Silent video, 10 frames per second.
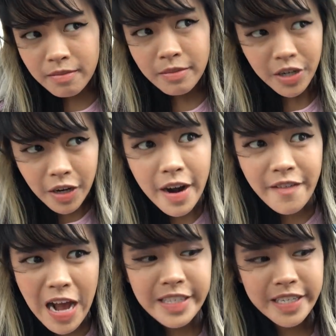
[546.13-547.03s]
Moderna
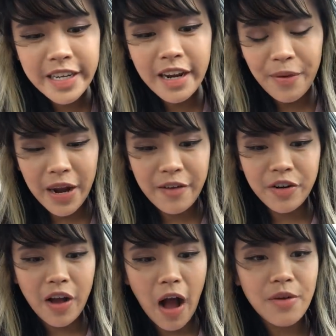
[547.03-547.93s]
vaccine, and when I
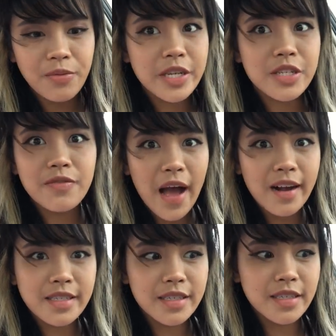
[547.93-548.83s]
forgot which
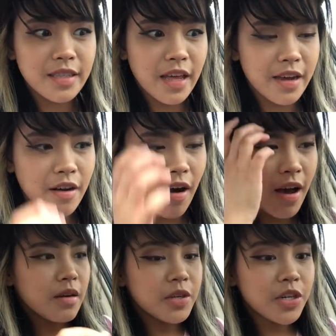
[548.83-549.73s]
vaccine that I
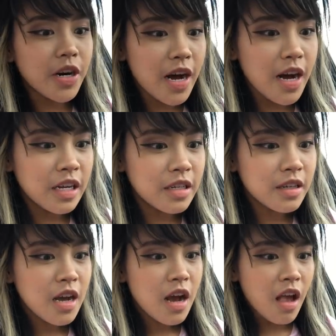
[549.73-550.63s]
got. Moderna,
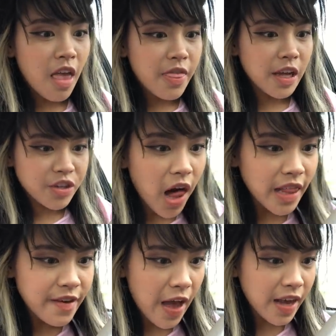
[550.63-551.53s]
the
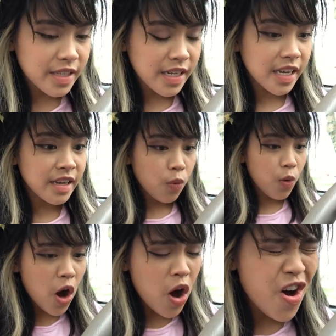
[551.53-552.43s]
dolly vaccine.
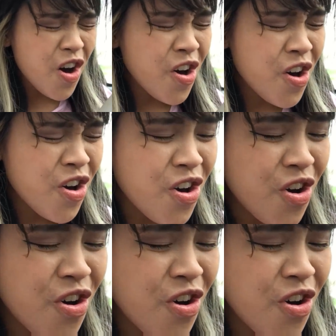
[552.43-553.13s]
La, la,